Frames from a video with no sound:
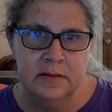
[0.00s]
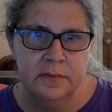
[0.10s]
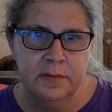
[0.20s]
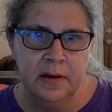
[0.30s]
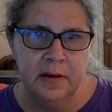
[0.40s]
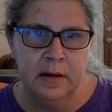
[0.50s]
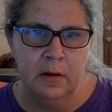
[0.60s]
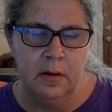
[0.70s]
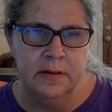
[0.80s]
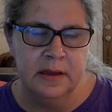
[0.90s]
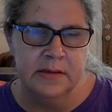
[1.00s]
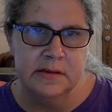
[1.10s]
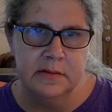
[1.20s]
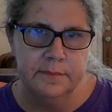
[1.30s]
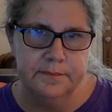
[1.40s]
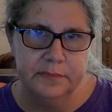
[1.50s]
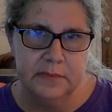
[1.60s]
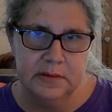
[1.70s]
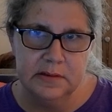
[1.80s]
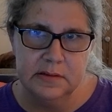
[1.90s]
do find it a hard day
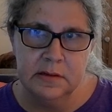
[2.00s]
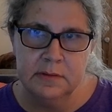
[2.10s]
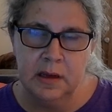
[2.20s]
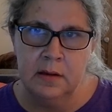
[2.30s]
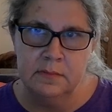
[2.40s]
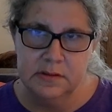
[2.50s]
sometimes.